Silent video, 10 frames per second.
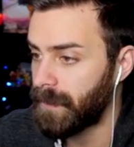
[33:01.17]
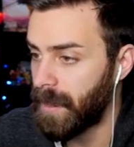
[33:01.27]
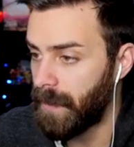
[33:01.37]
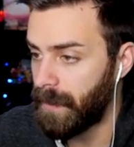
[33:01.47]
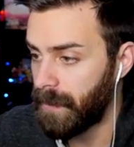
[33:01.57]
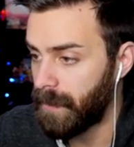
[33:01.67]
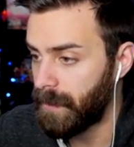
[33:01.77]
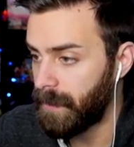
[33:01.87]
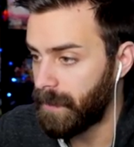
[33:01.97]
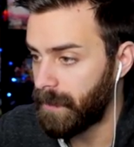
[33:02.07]
Nothing.
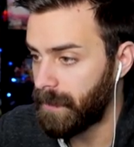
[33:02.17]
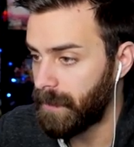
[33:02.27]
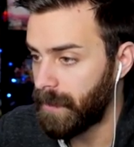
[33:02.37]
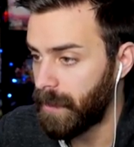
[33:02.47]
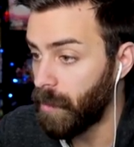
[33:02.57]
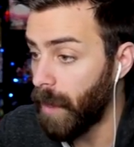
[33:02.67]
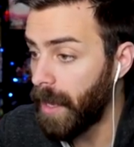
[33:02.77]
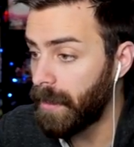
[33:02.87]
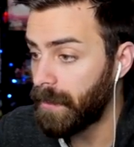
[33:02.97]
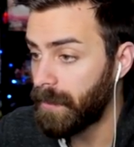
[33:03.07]
You
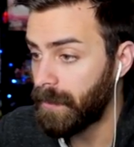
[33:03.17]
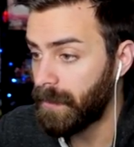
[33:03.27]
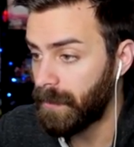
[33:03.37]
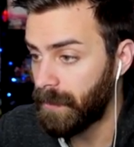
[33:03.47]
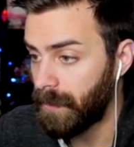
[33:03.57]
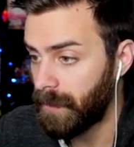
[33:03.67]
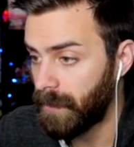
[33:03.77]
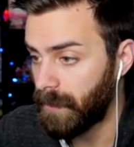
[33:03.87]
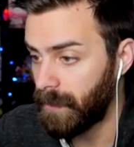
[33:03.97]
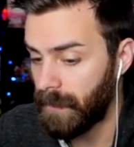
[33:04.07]
what?
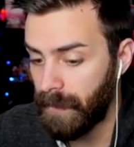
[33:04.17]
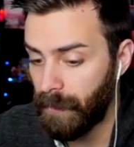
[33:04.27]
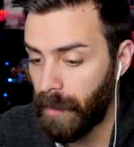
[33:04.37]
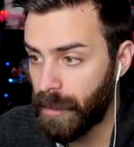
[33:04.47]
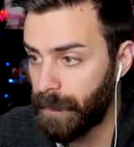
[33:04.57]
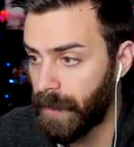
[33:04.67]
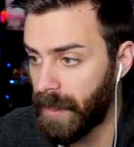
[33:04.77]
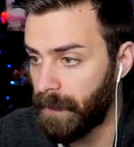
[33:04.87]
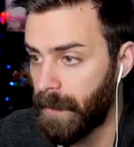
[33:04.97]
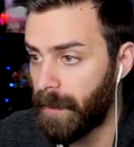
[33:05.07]
What's your
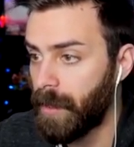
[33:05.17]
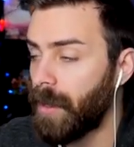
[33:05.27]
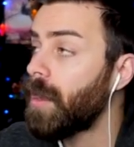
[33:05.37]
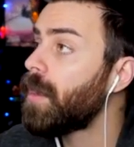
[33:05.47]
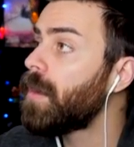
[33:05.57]
predicament, baby girl?